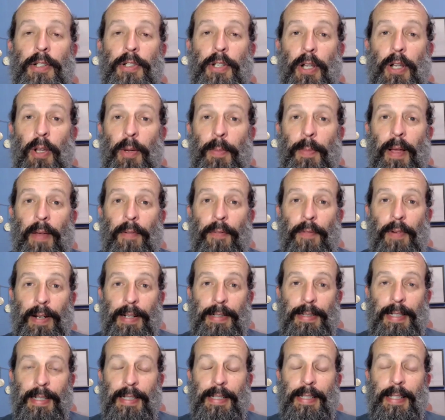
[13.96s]
Shalom, my
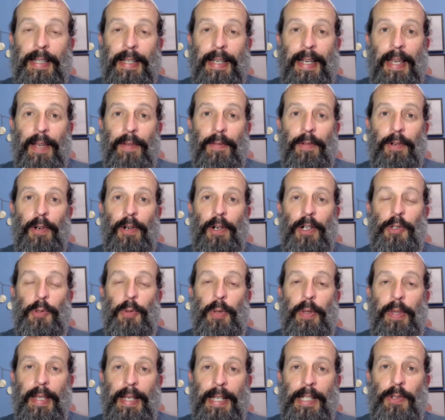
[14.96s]
friends. This is Akiva
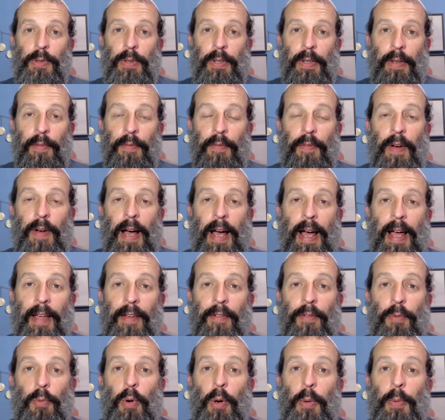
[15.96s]
Gersh with Israel in
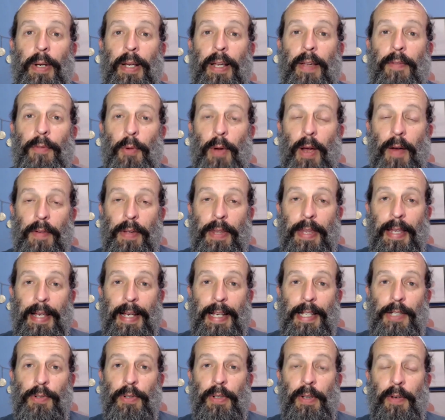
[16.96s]
5, where we give you
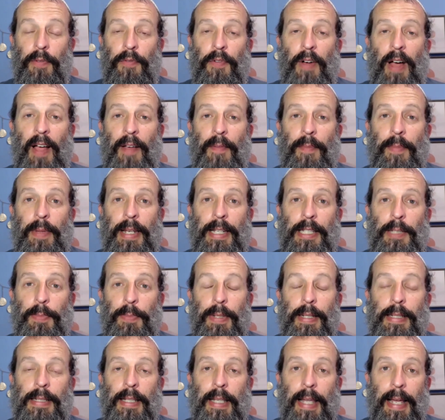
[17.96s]
everything Israel in 5 minutes.
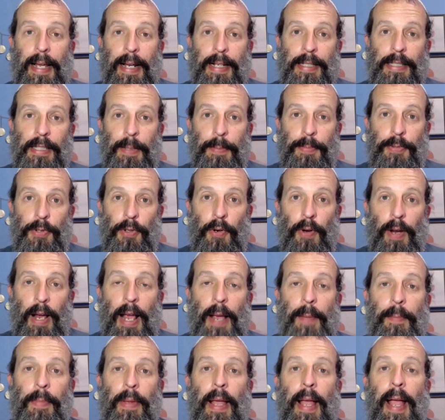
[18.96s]
Please like and
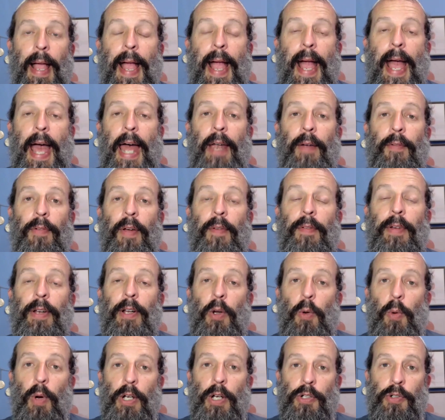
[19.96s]
subscribe. And if you have
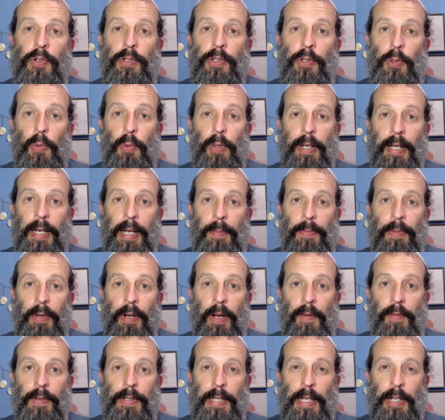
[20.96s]
any questions or want to keep the
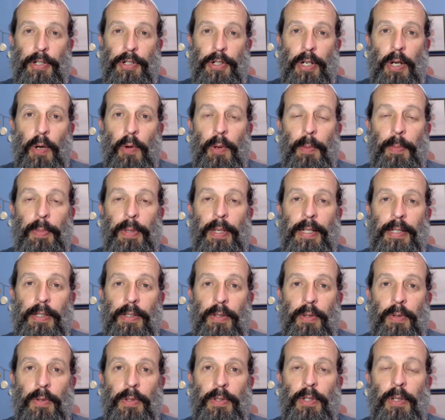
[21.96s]
conversation going,
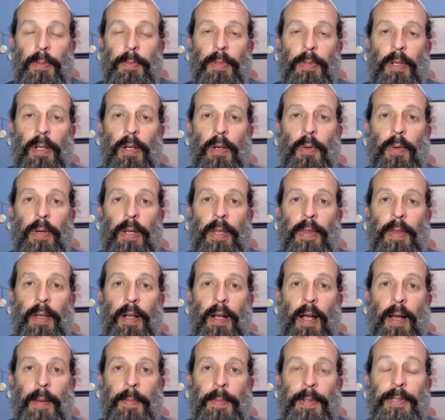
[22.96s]
please do so below in the
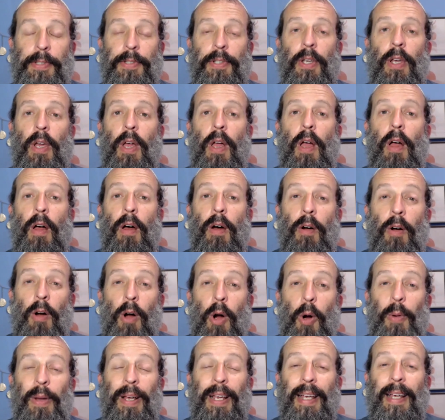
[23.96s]
comments.
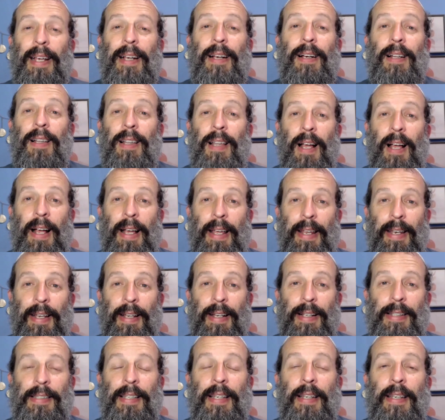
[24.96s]
Ro’i Klein,
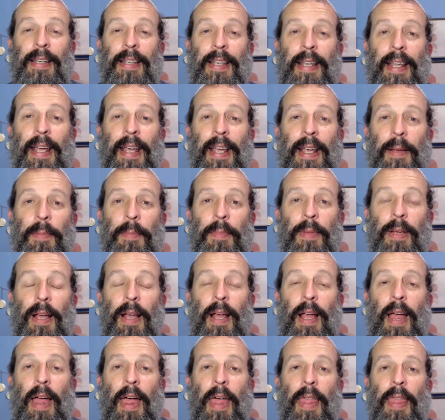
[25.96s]
it's a name
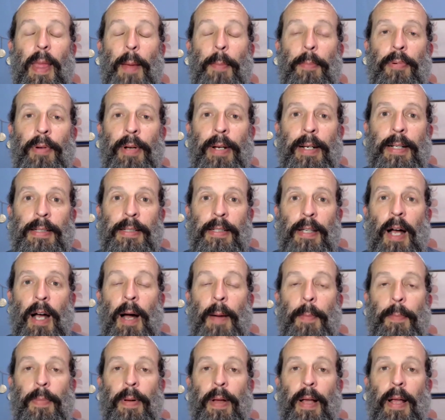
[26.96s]
that brings
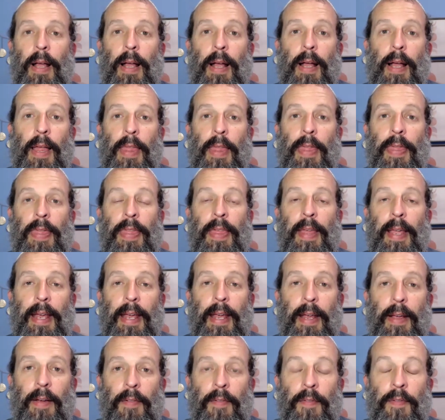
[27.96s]
up
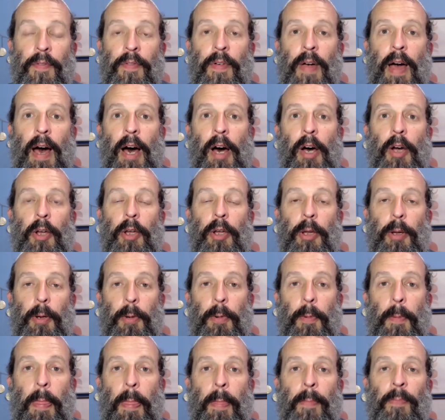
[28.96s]
the
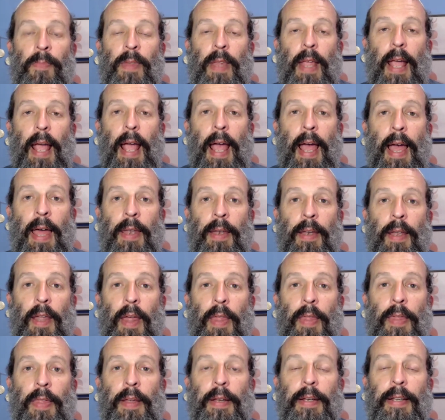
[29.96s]
value
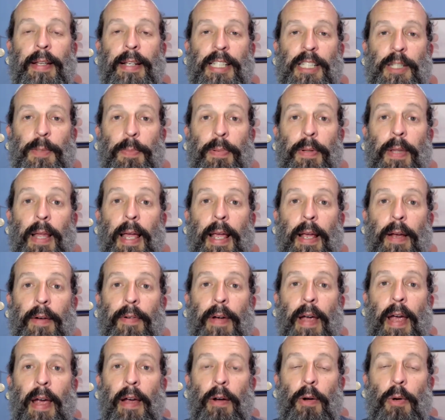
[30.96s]
and the display
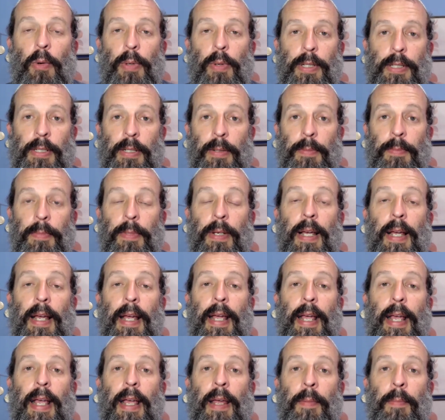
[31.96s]
of heroism
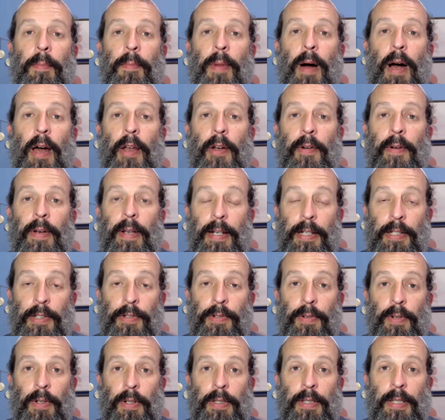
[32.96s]
in modern
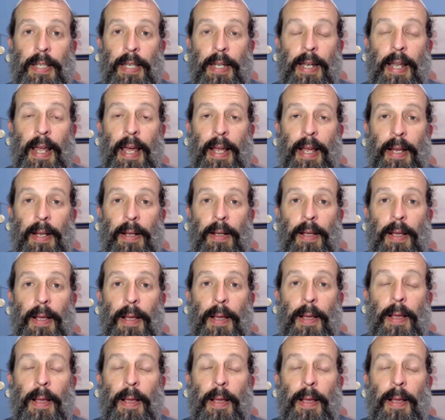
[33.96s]
Israel today.